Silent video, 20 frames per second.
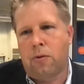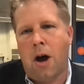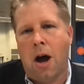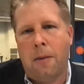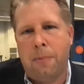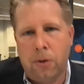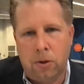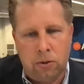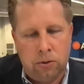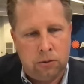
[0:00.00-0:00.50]

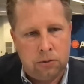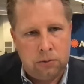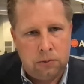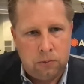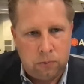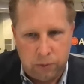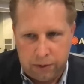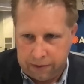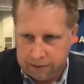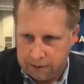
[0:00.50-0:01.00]

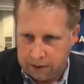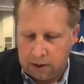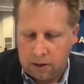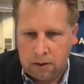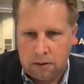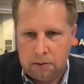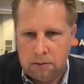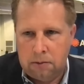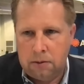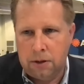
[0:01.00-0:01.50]
tropical, we
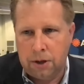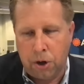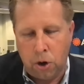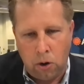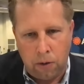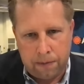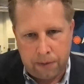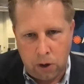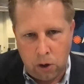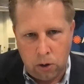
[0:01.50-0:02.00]
think the
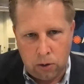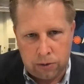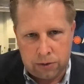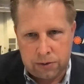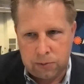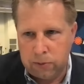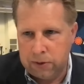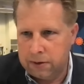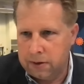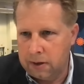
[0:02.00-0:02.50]
Gulf
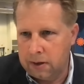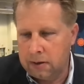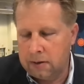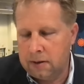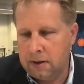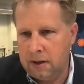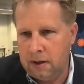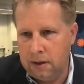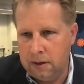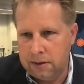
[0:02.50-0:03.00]
Coast, we
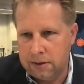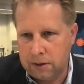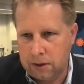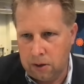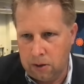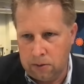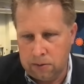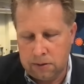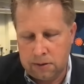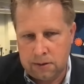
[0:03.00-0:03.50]
think the East
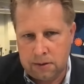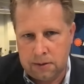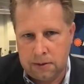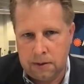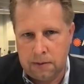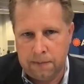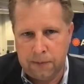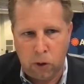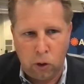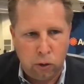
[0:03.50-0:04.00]
Coast,
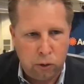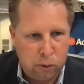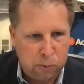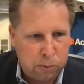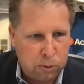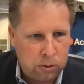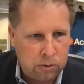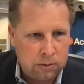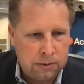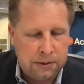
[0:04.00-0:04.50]

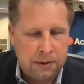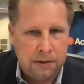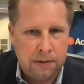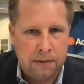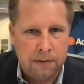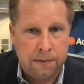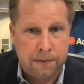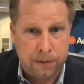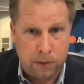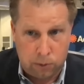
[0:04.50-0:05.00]
vulnerable,
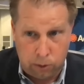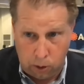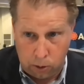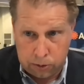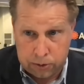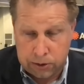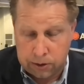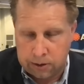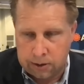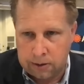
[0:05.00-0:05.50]

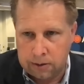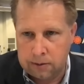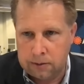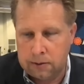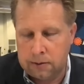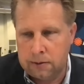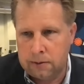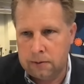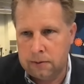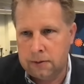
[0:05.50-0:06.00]

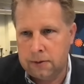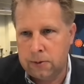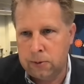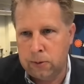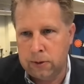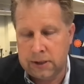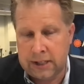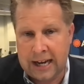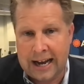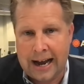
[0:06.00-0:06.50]
closer
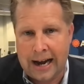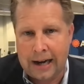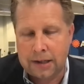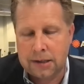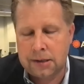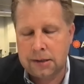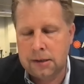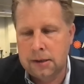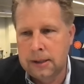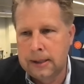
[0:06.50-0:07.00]
to
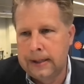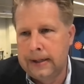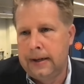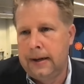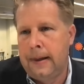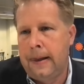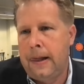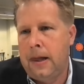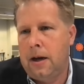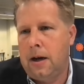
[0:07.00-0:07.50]
attacks.
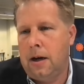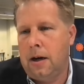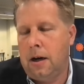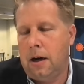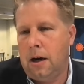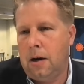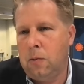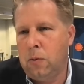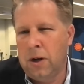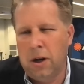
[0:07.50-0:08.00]

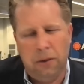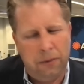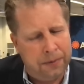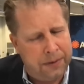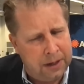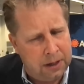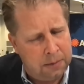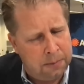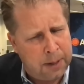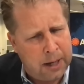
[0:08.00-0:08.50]
Uh, we don't
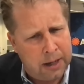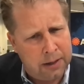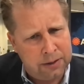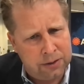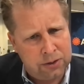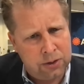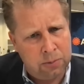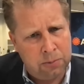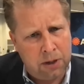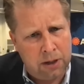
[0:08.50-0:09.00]
think about it
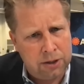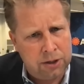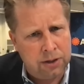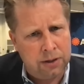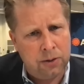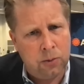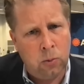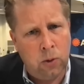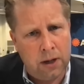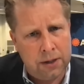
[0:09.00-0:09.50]
so much
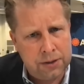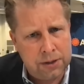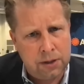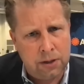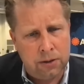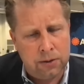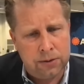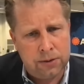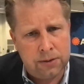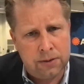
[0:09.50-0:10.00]
on the West
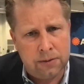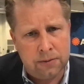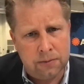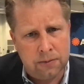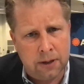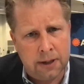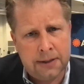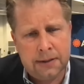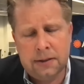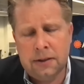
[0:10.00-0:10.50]
Coast,
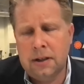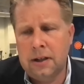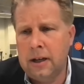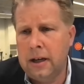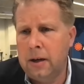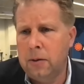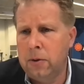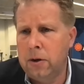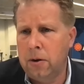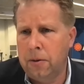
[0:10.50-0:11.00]
right?
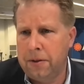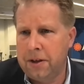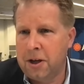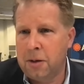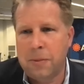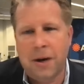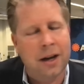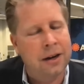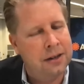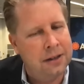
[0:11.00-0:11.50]
And we don't think
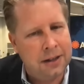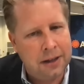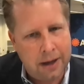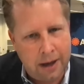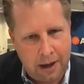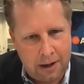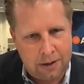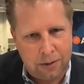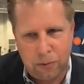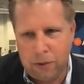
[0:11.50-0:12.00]
about it in
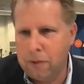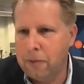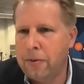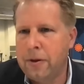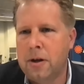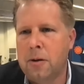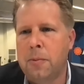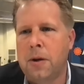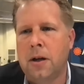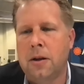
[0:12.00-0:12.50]
Canada. We don't
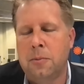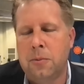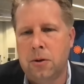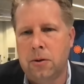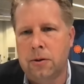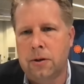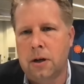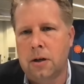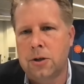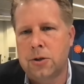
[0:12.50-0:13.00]
think about the
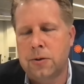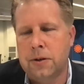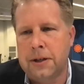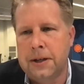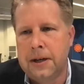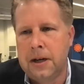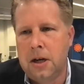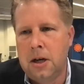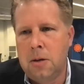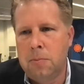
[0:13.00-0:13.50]
middle
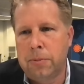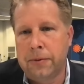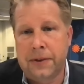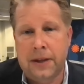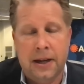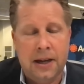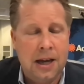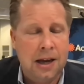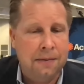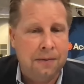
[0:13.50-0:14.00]
country.
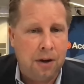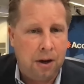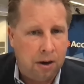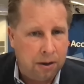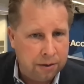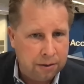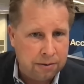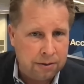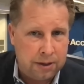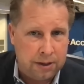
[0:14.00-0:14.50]
But they have
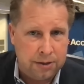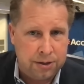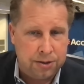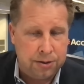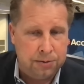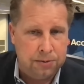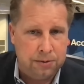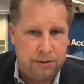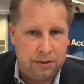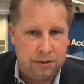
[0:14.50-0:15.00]
other
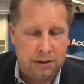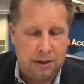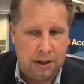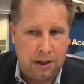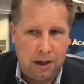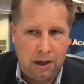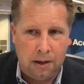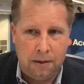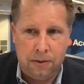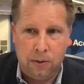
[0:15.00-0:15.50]
issues.
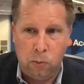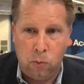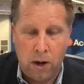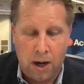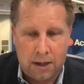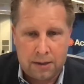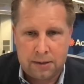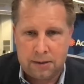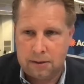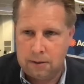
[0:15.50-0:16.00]
Uh, the
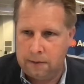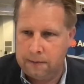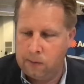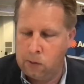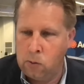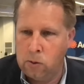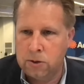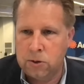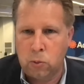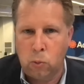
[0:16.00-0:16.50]
West, of
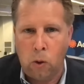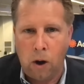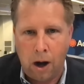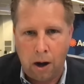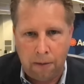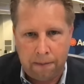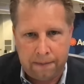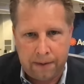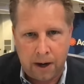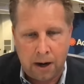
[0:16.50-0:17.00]
course,
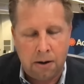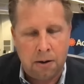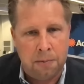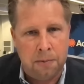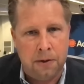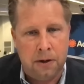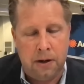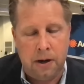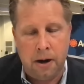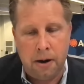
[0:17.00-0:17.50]

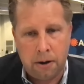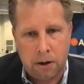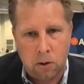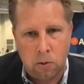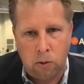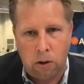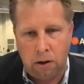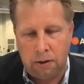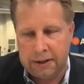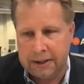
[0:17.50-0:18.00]
wildfire, air
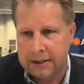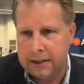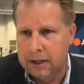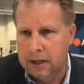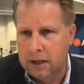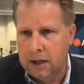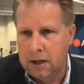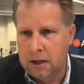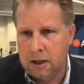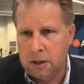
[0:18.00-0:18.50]
quality
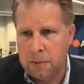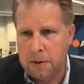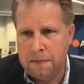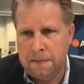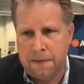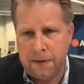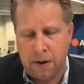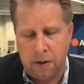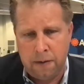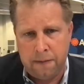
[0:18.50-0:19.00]
can be
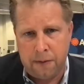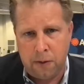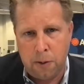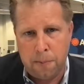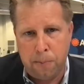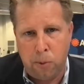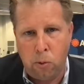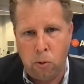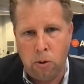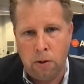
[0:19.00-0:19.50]
very,
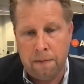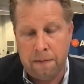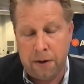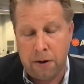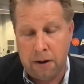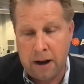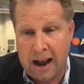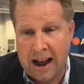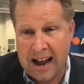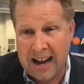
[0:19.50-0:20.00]
very poor and
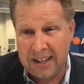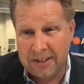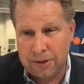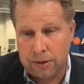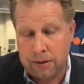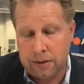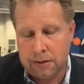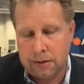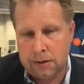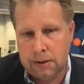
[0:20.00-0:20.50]
very
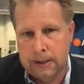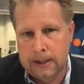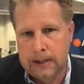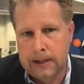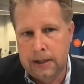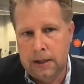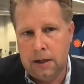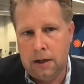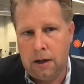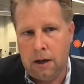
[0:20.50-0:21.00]
hazardous
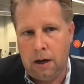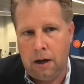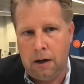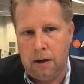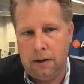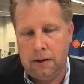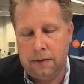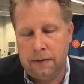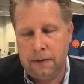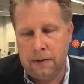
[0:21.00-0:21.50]

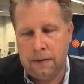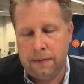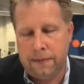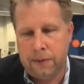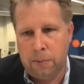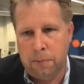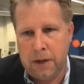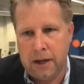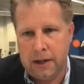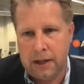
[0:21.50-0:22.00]
uh,
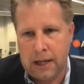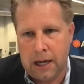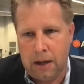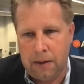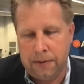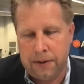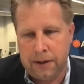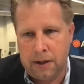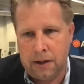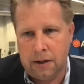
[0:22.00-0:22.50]
for many
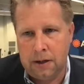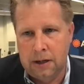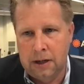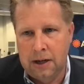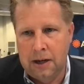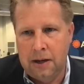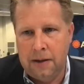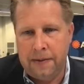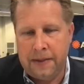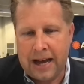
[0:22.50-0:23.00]
out there.
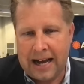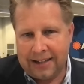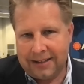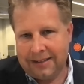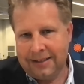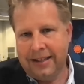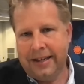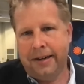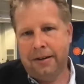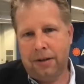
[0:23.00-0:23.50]

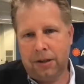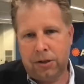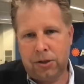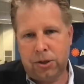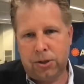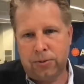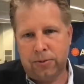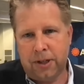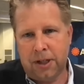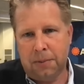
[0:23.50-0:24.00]
That's their
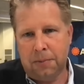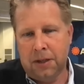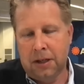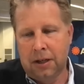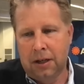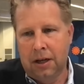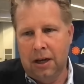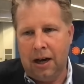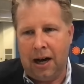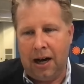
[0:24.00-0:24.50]
extreme.
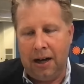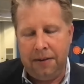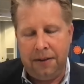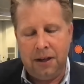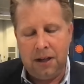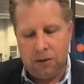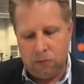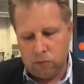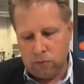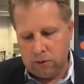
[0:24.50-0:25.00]
I
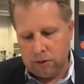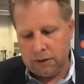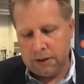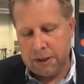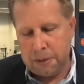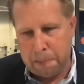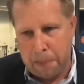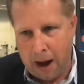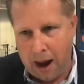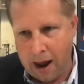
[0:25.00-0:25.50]
think it really
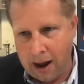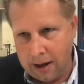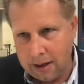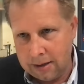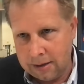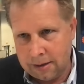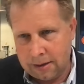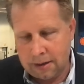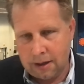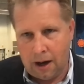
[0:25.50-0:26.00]

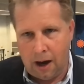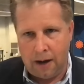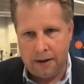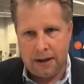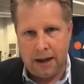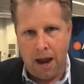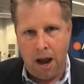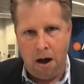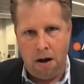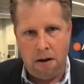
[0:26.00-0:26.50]
depends on
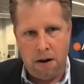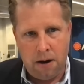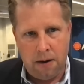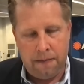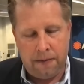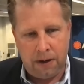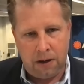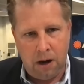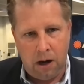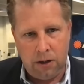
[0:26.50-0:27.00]
the area
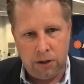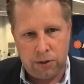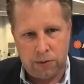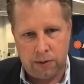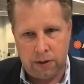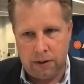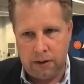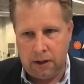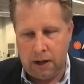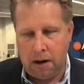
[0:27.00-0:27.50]
of the
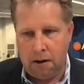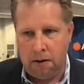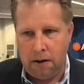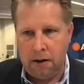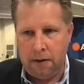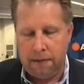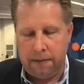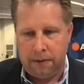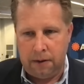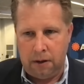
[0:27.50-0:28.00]
country, the
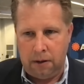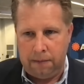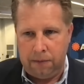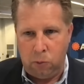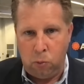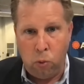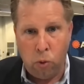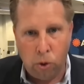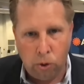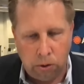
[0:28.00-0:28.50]
area of
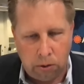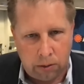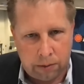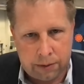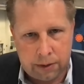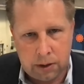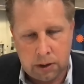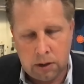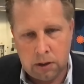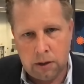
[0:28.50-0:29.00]
the
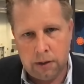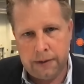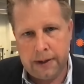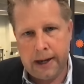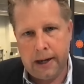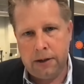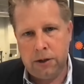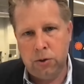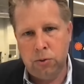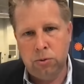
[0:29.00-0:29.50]
world
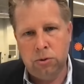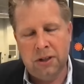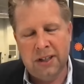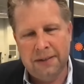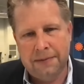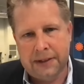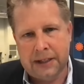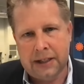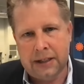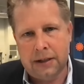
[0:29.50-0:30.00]
that you
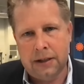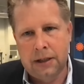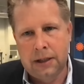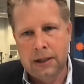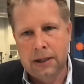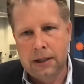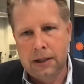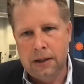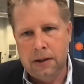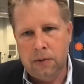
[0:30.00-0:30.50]
live in,
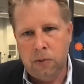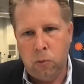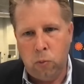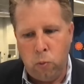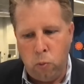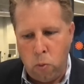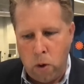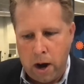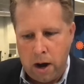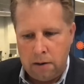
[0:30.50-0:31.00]

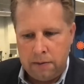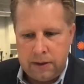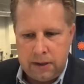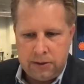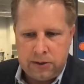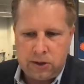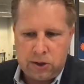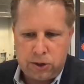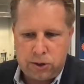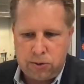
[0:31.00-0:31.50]
where
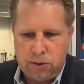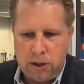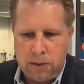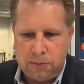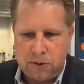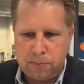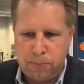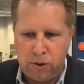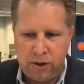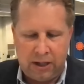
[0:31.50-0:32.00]
these
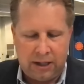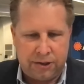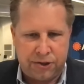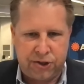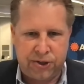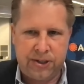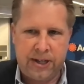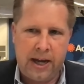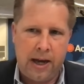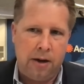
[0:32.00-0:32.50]
extremes, putting a
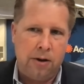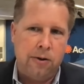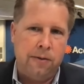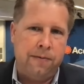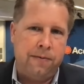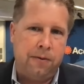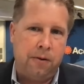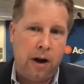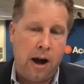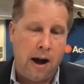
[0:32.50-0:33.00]
standard
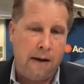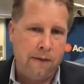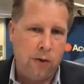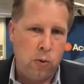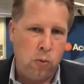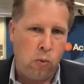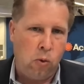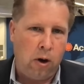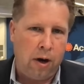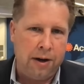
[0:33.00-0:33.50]
for
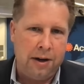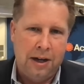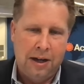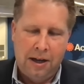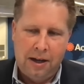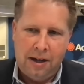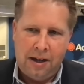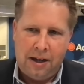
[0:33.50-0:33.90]
everyone,